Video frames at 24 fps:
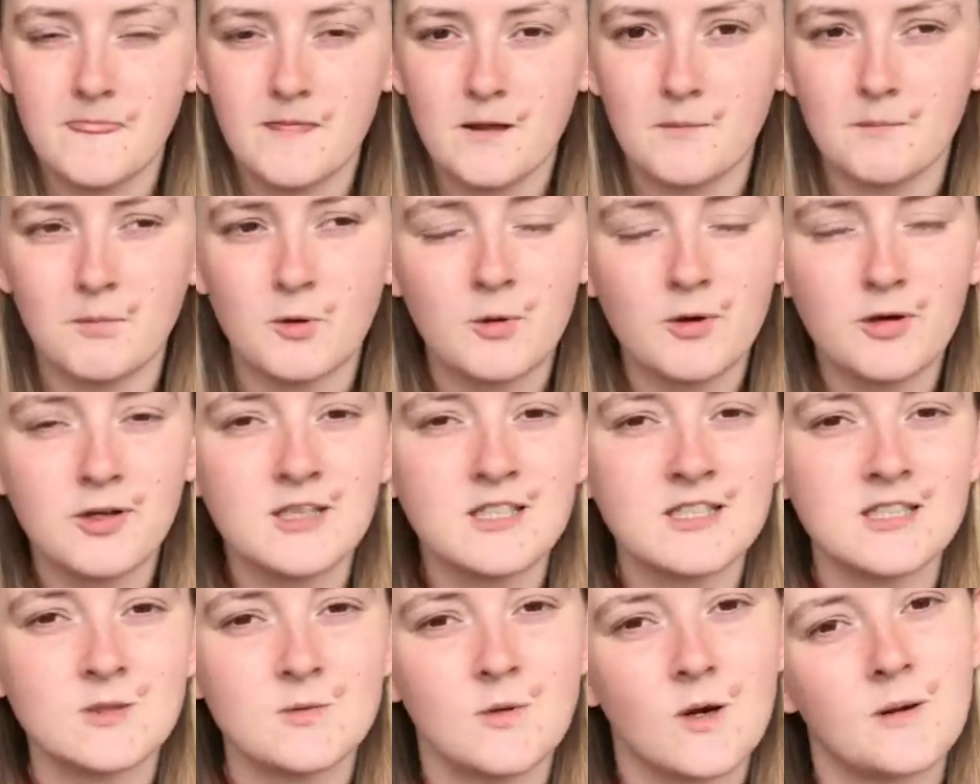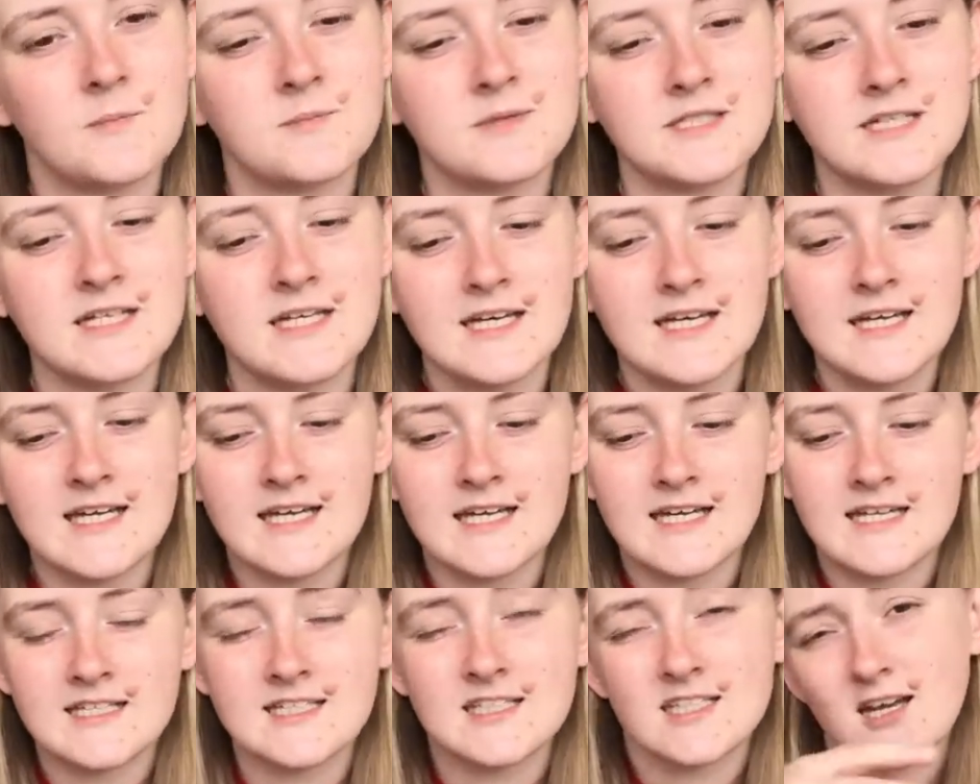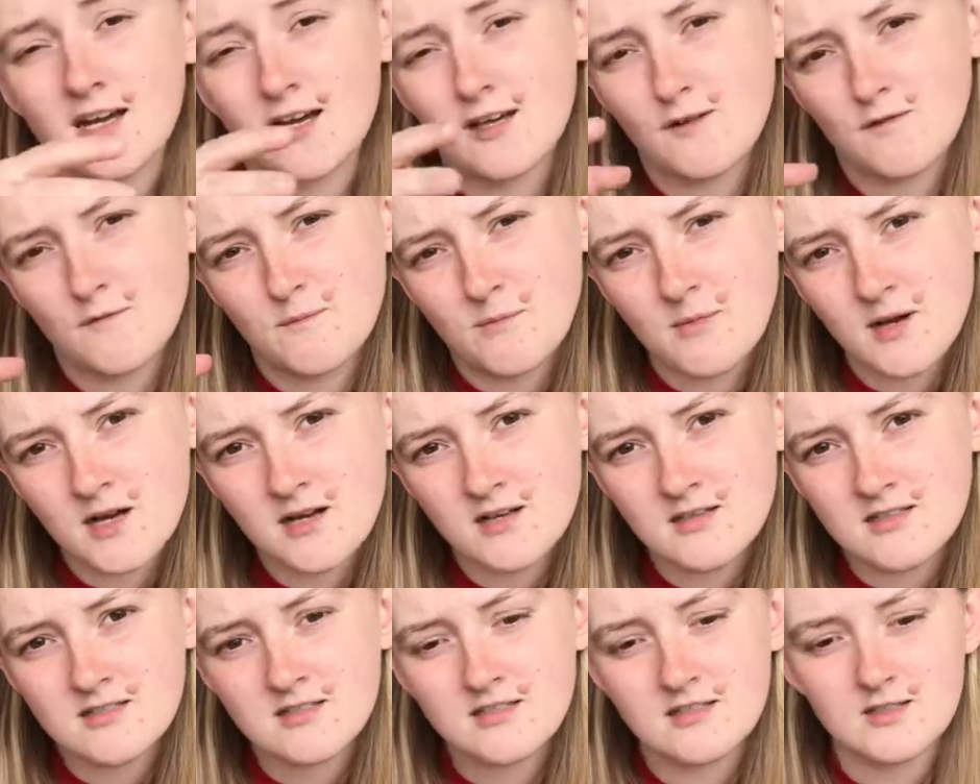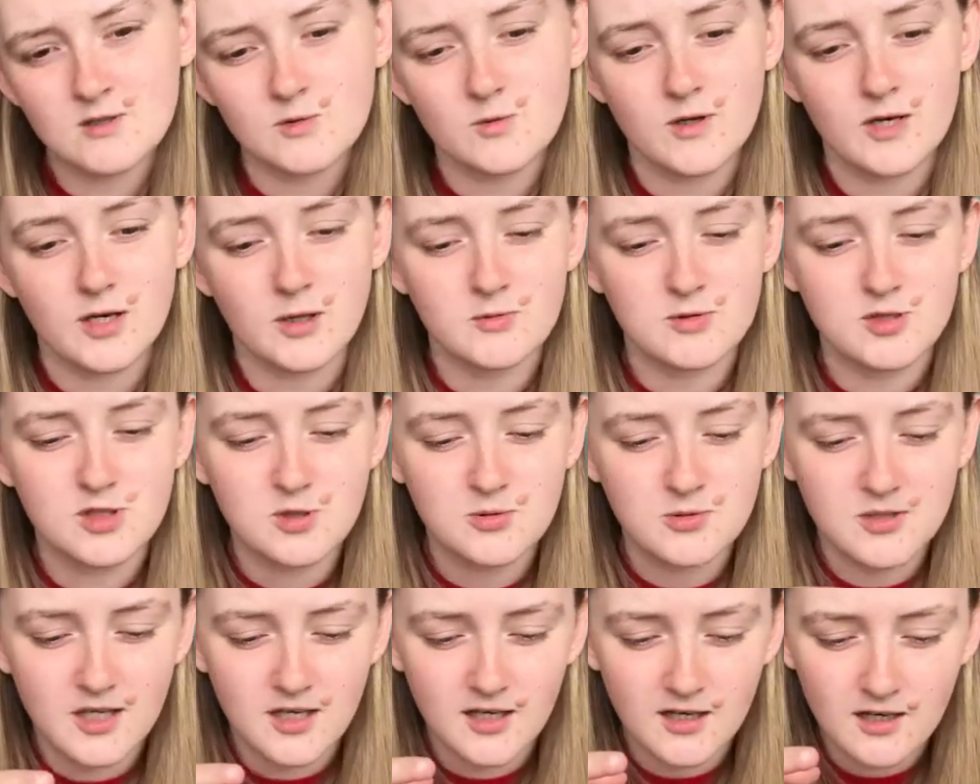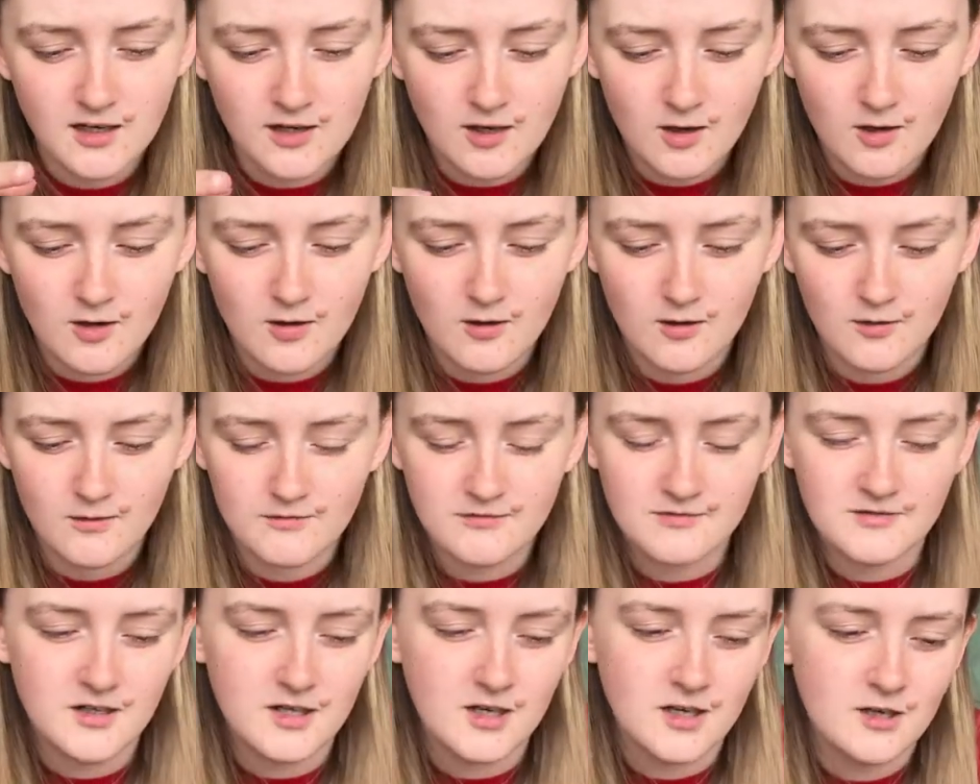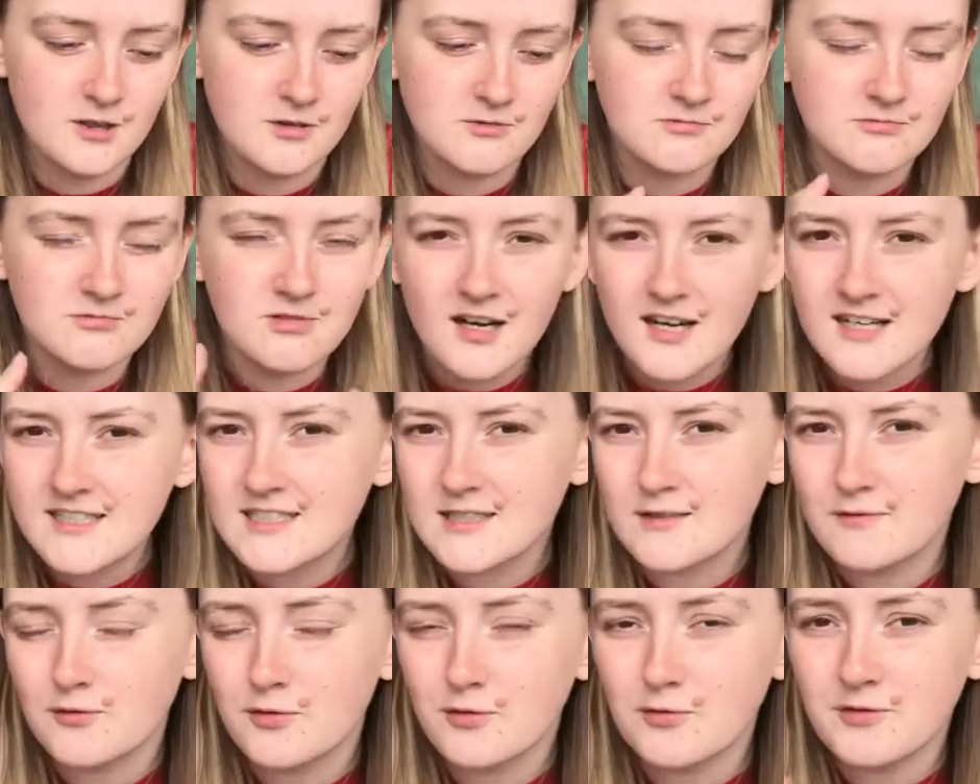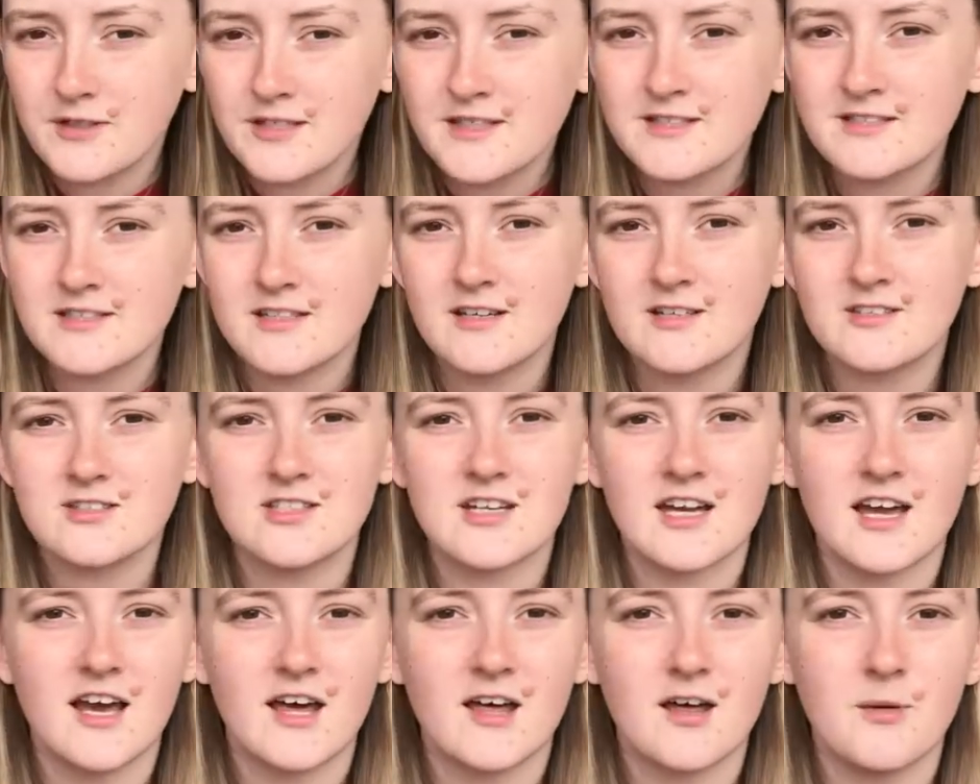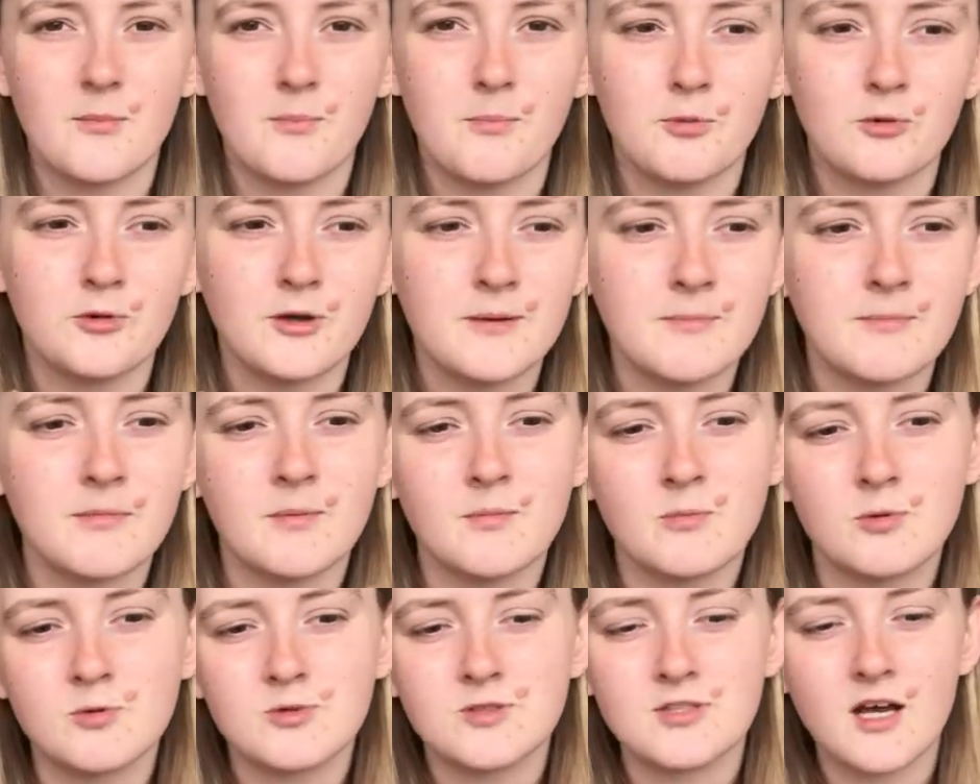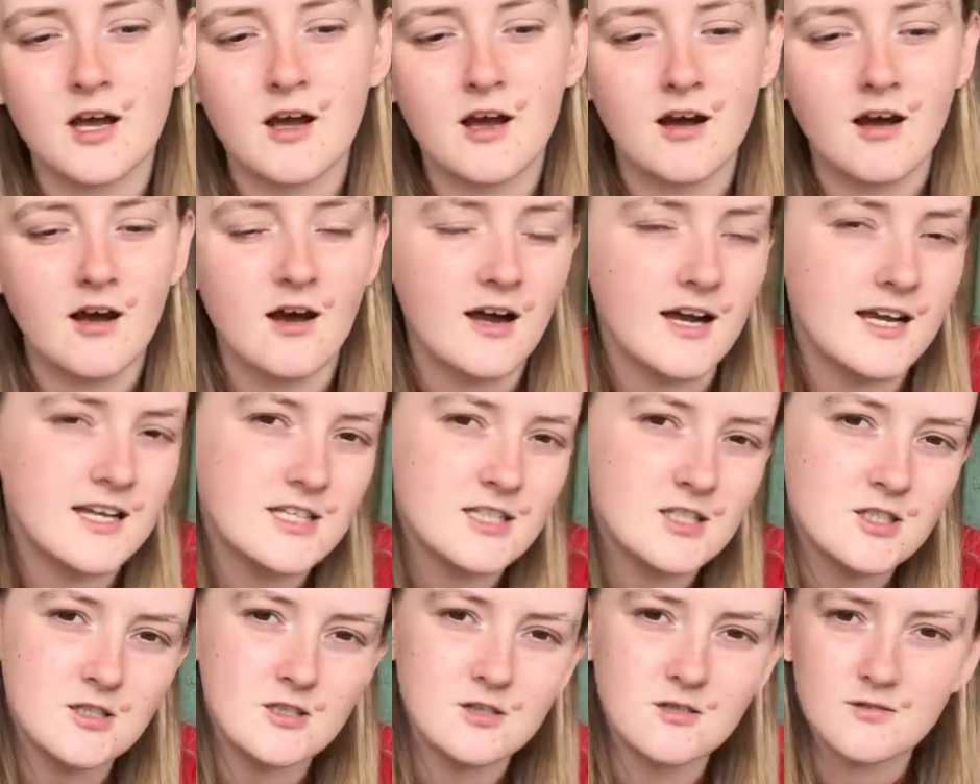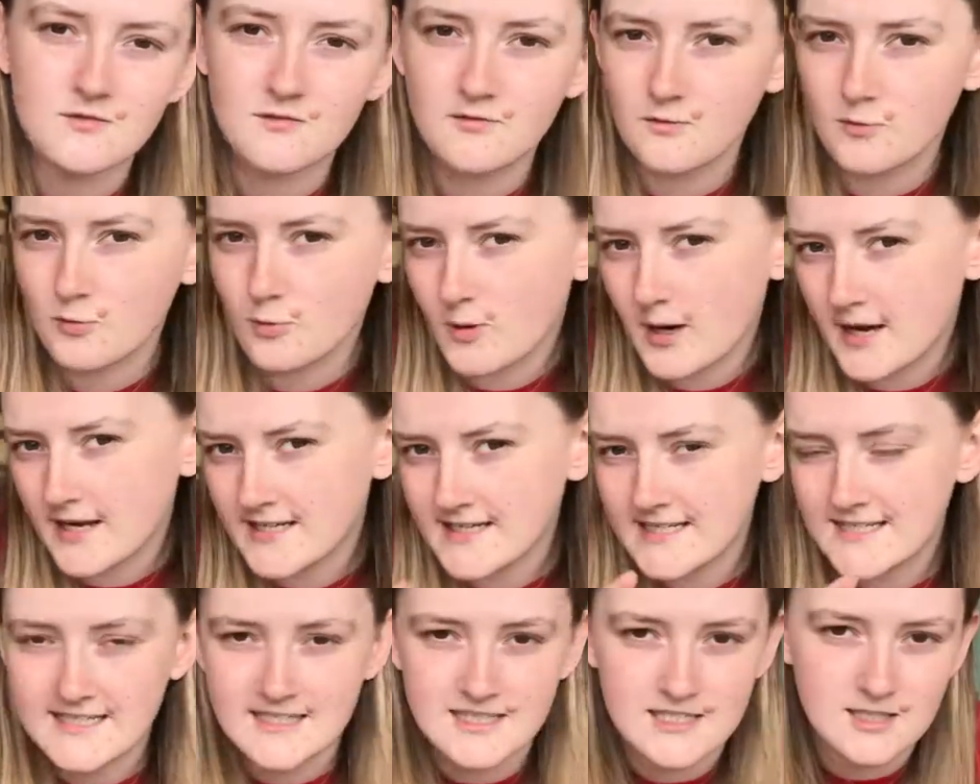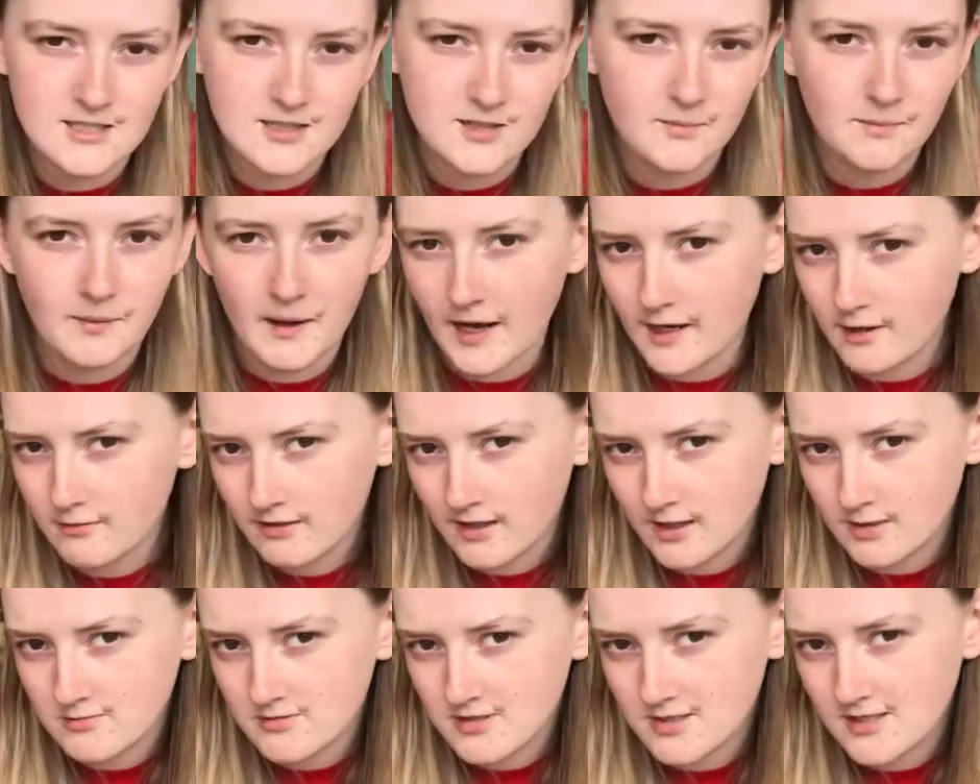But when I swapped into kind of masters, when I was doing a lot of writing for research, Marine Mumbles kind of went into the background.